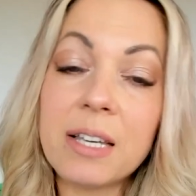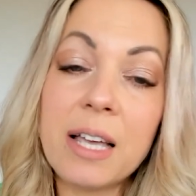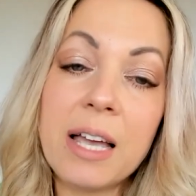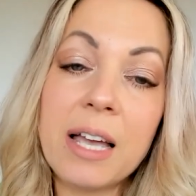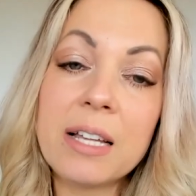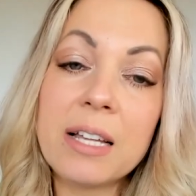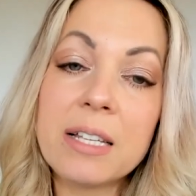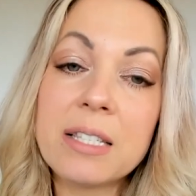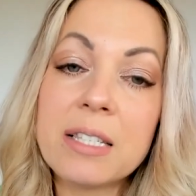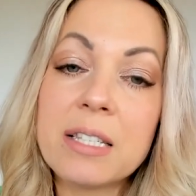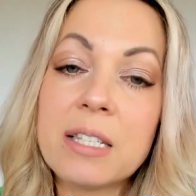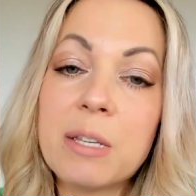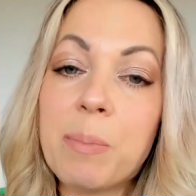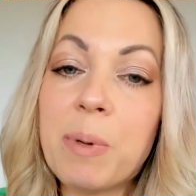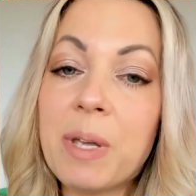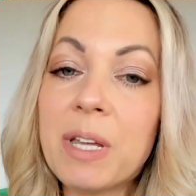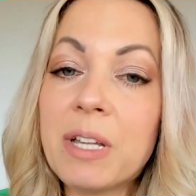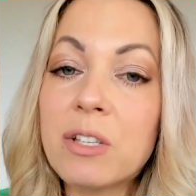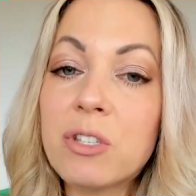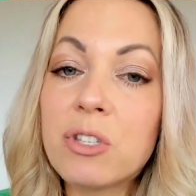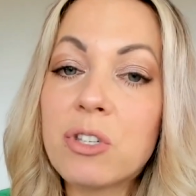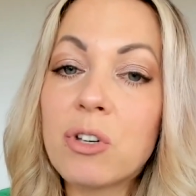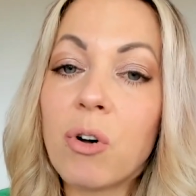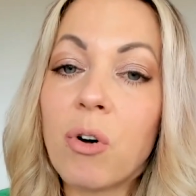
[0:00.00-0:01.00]
It
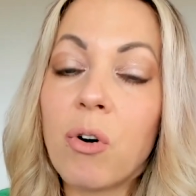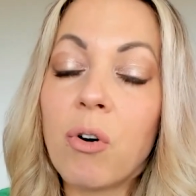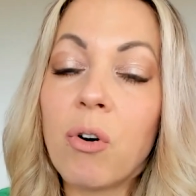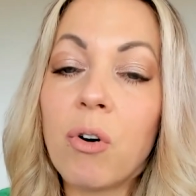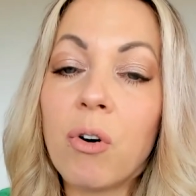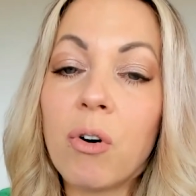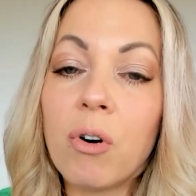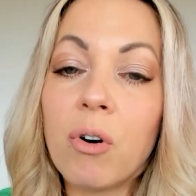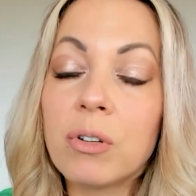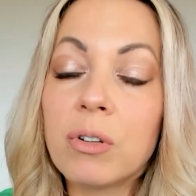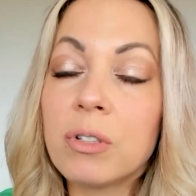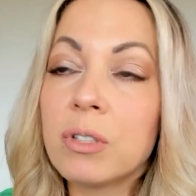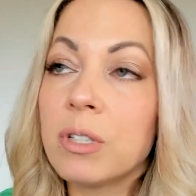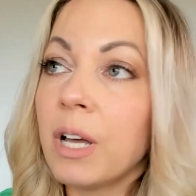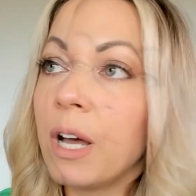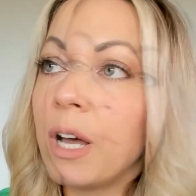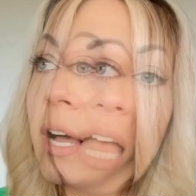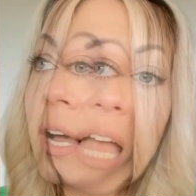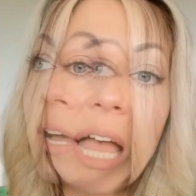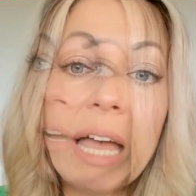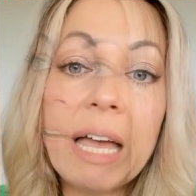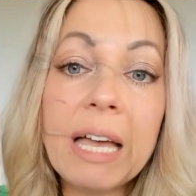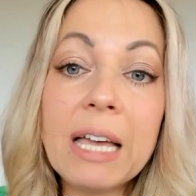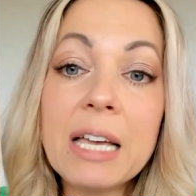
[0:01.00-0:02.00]
depends on
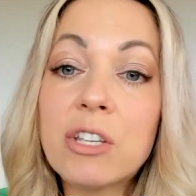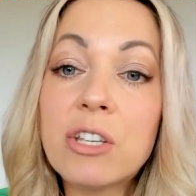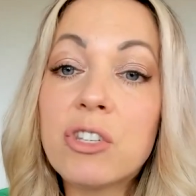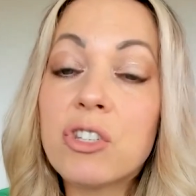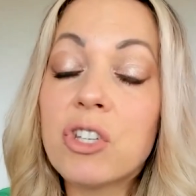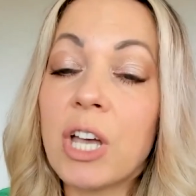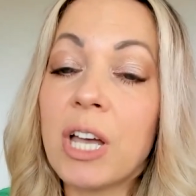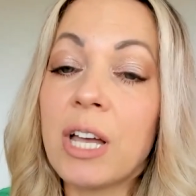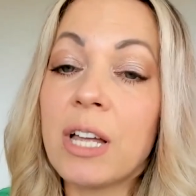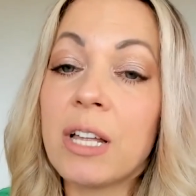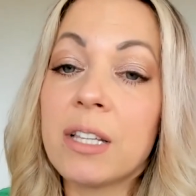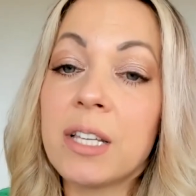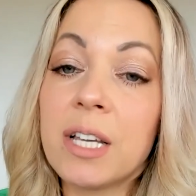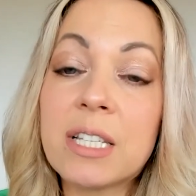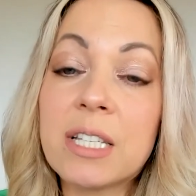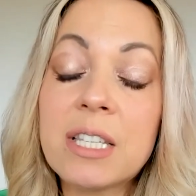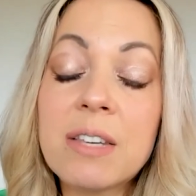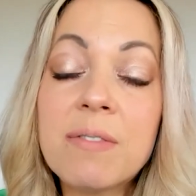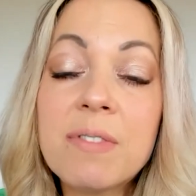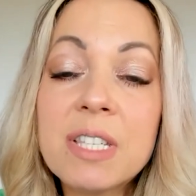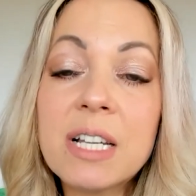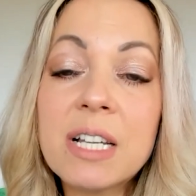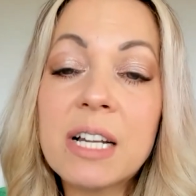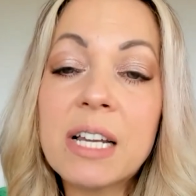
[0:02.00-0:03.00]
age and
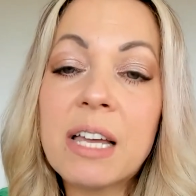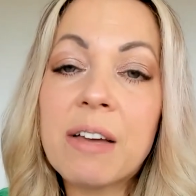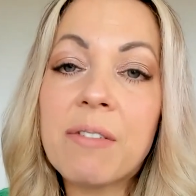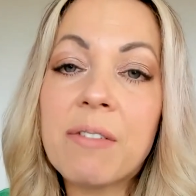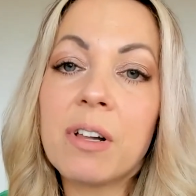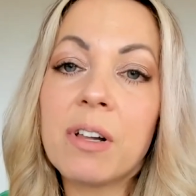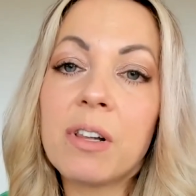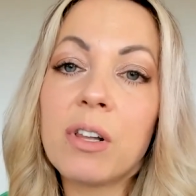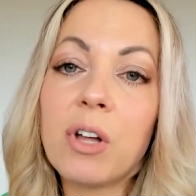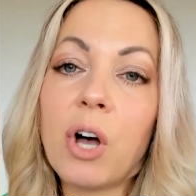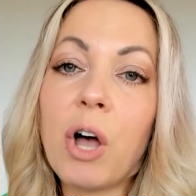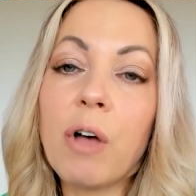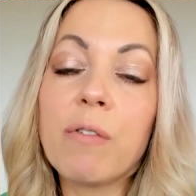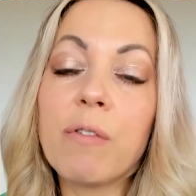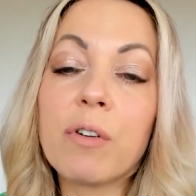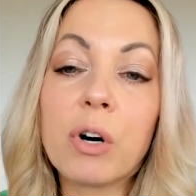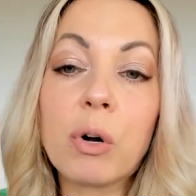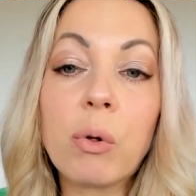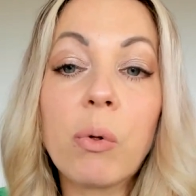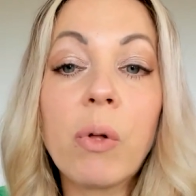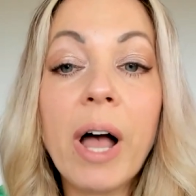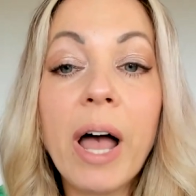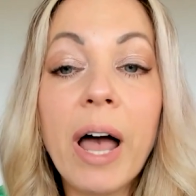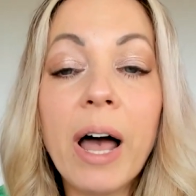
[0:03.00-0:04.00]
activity level,
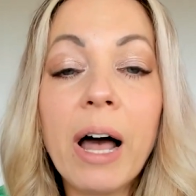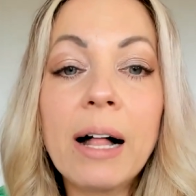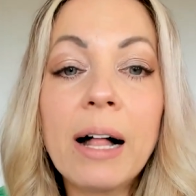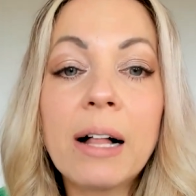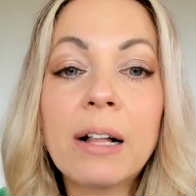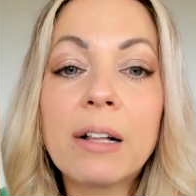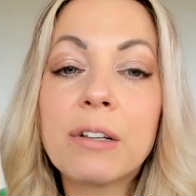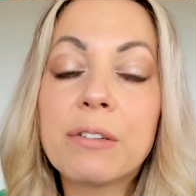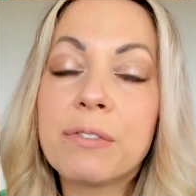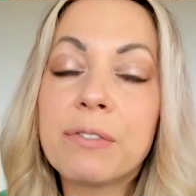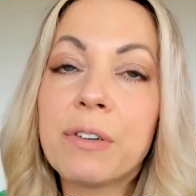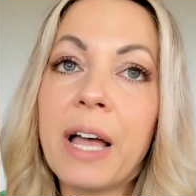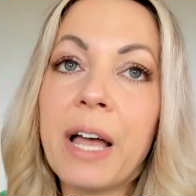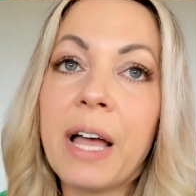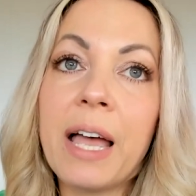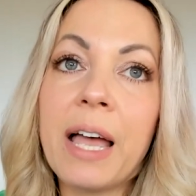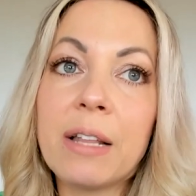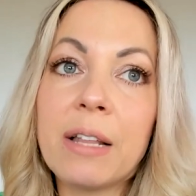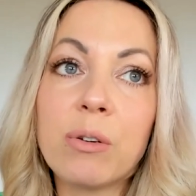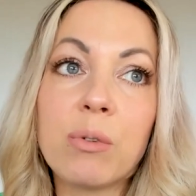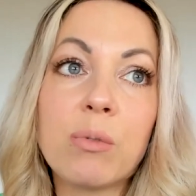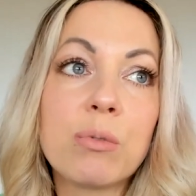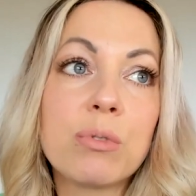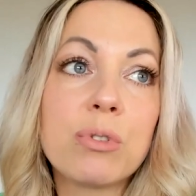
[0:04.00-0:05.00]
overall health,
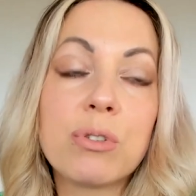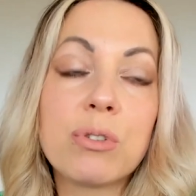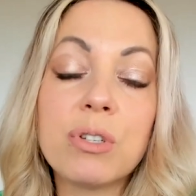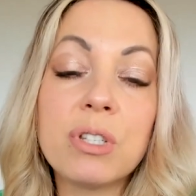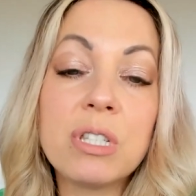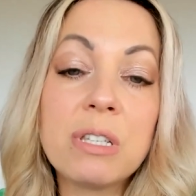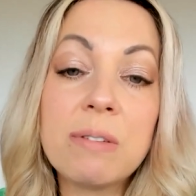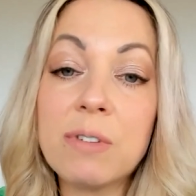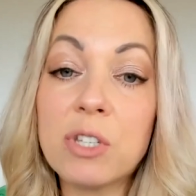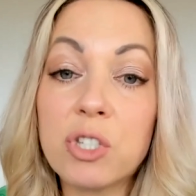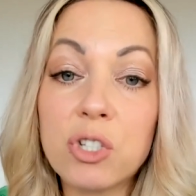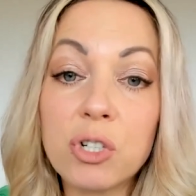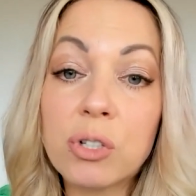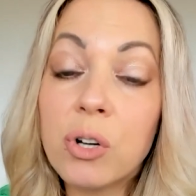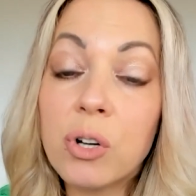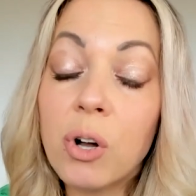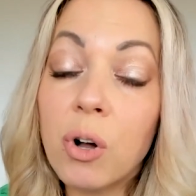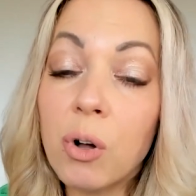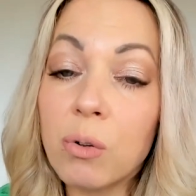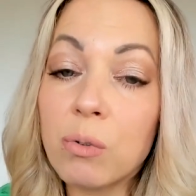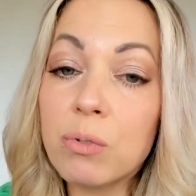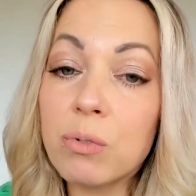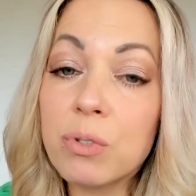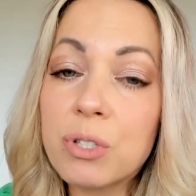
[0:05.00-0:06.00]
and also individual
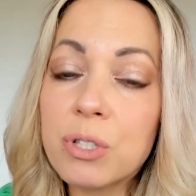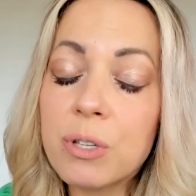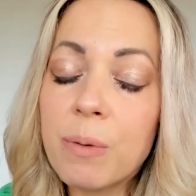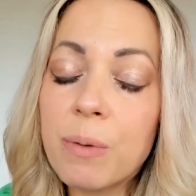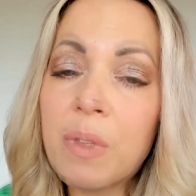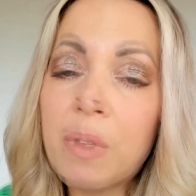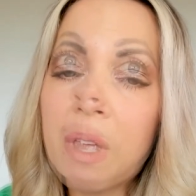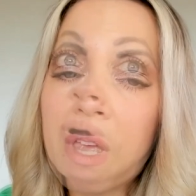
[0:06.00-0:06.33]
goals.